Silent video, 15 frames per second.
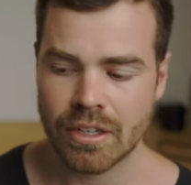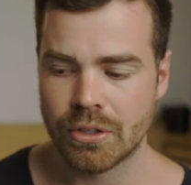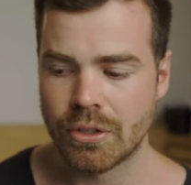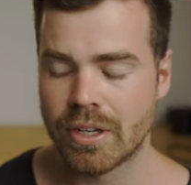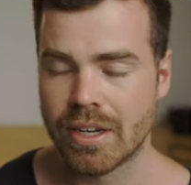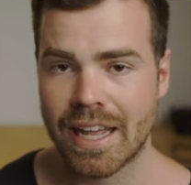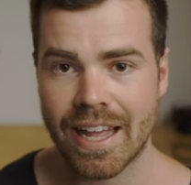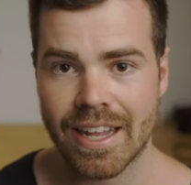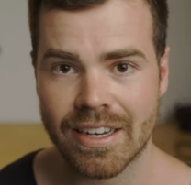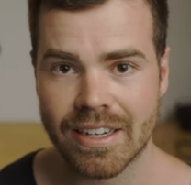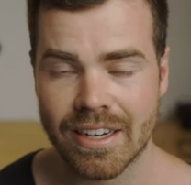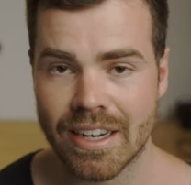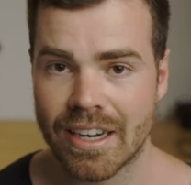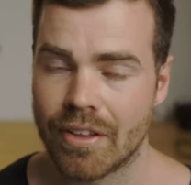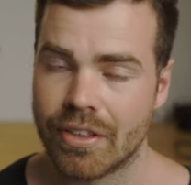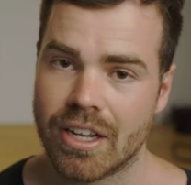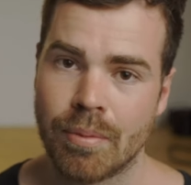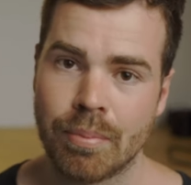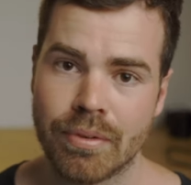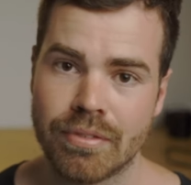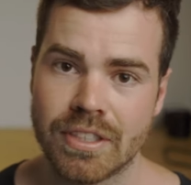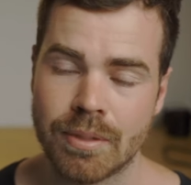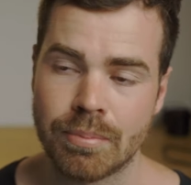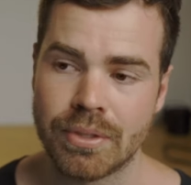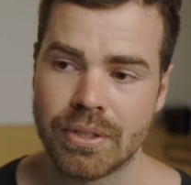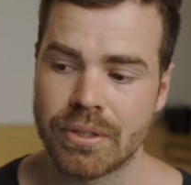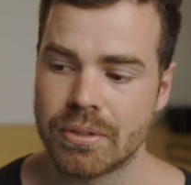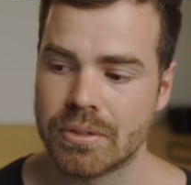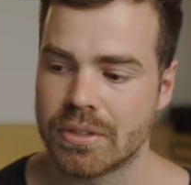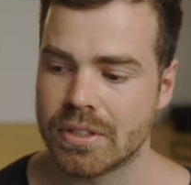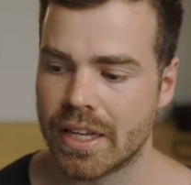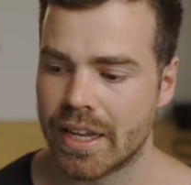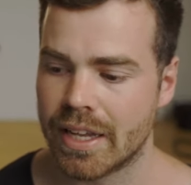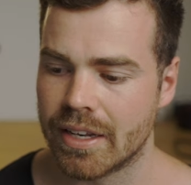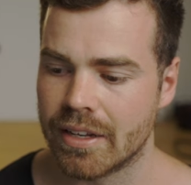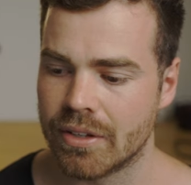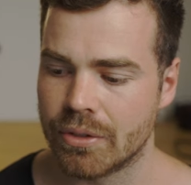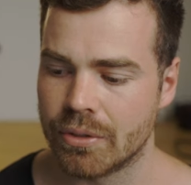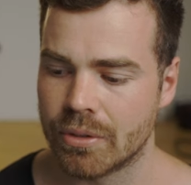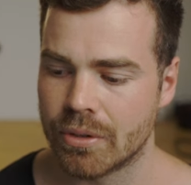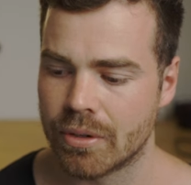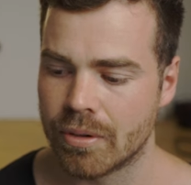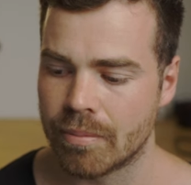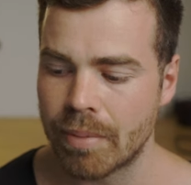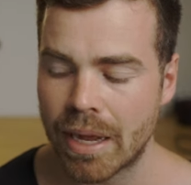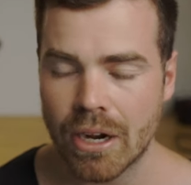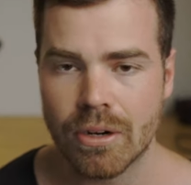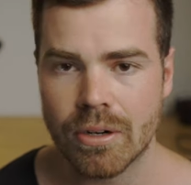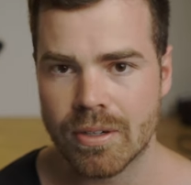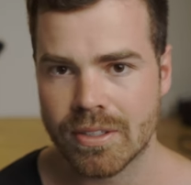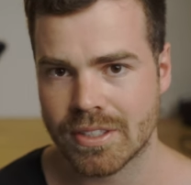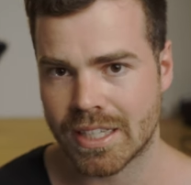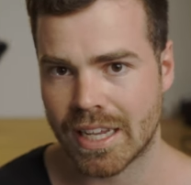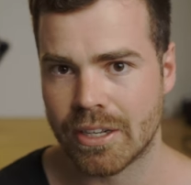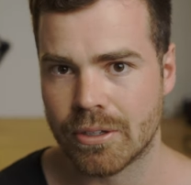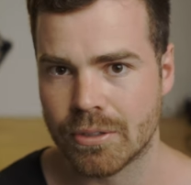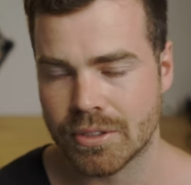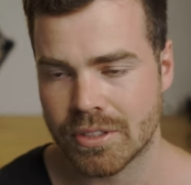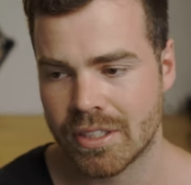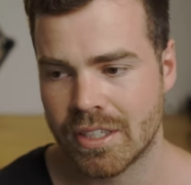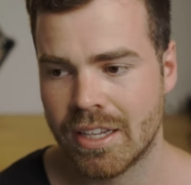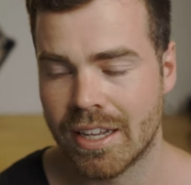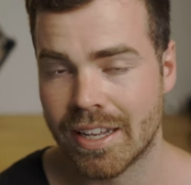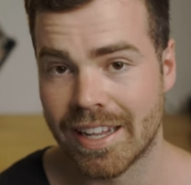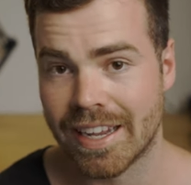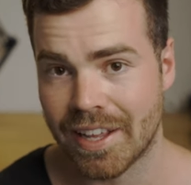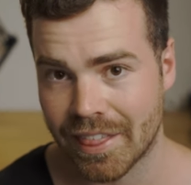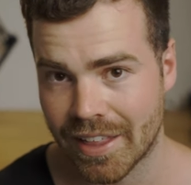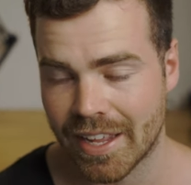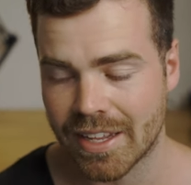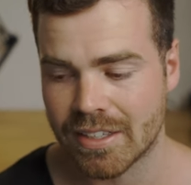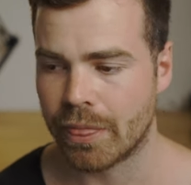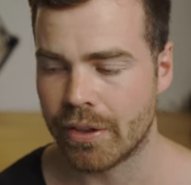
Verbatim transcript: you can add in another couple of GPUs and your power scales like that.